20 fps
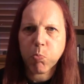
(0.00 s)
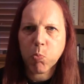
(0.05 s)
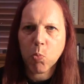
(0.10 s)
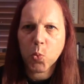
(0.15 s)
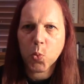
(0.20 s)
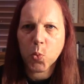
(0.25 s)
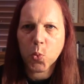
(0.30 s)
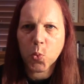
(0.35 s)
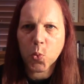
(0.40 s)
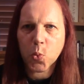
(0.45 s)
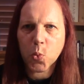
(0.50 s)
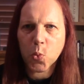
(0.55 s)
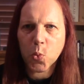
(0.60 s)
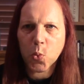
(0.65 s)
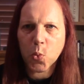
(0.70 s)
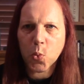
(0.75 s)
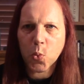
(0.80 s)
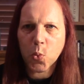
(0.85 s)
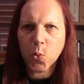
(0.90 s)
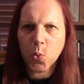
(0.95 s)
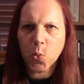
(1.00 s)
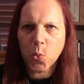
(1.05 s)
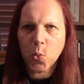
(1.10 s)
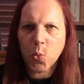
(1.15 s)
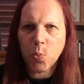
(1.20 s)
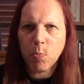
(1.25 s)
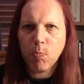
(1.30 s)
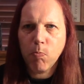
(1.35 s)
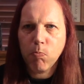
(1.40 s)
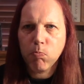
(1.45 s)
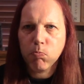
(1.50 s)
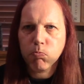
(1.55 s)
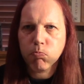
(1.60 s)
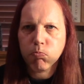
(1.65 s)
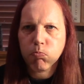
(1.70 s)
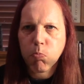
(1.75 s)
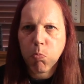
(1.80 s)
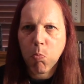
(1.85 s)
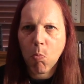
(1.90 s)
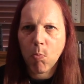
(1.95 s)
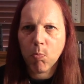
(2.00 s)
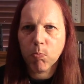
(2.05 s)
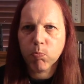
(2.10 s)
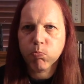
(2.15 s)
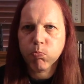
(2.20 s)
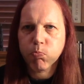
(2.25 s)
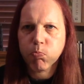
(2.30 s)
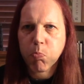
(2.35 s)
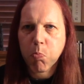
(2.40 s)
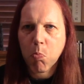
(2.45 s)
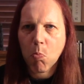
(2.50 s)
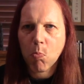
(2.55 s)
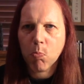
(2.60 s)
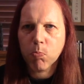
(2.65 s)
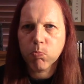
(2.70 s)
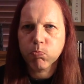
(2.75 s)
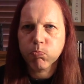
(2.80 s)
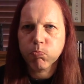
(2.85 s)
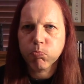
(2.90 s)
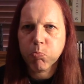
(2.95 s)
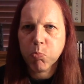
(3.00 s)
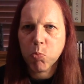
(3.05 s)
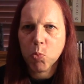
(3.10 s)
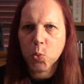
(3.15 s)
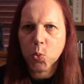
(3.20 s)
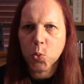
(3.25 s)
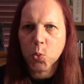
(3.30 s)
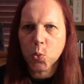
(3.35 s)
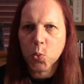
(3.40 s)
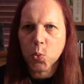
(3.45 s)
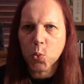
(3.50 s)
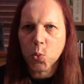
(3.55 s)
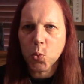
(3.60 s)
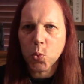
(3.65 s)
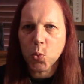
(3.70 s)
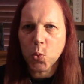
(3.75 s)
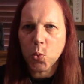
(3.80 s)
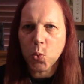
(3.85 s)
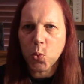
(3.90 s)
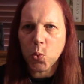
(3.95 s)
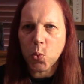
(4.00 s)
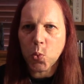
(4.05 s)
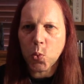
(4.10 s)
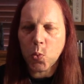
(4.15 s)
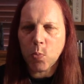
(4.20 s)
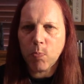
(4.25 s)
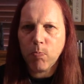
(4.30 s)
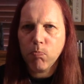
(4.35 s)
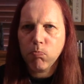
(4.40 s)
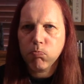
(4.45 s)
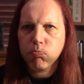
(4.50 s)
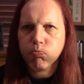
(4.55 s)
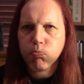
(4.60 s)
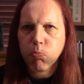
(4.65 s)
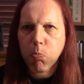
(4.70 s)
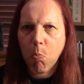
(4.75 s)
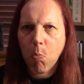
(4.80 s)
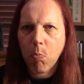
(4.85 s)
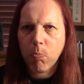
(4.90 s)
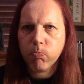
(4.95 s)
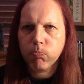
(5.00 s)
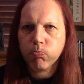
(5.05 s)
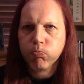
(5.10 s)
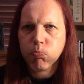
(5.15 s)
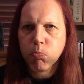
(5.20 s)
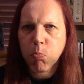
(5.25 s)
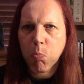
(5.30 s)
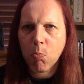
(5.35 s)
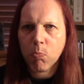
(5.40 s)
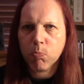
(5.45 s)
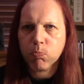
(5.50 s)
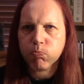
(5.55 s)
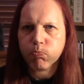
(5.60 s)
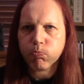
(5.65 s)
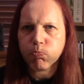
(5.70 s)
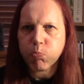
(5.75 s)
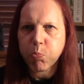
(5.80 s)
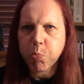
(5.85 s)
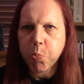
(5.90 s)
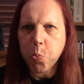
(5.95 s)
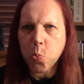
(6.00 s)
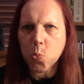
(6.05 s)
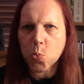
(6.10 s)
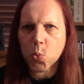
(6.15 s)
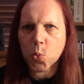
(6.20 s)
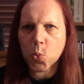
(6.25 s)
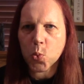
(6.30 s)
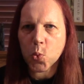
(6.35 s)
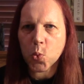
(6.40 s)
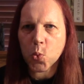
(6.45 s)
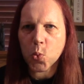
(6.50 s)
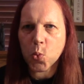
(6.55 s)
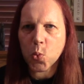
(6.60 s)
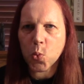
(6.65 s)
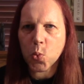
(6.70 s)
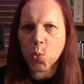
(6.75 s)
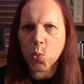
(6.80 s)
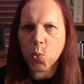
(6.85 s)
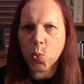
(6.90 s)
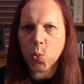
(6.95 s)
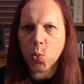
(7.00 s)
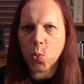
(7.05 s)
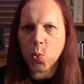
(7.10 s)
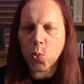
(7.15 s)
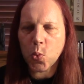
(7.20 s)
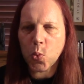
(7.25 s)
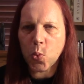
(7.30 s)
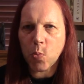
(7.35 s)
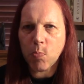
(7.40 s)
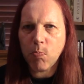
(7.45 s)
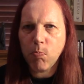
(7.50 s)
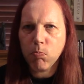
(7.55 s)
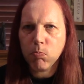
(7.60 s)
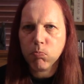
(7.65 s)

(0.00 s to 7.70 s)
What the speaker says: (silence)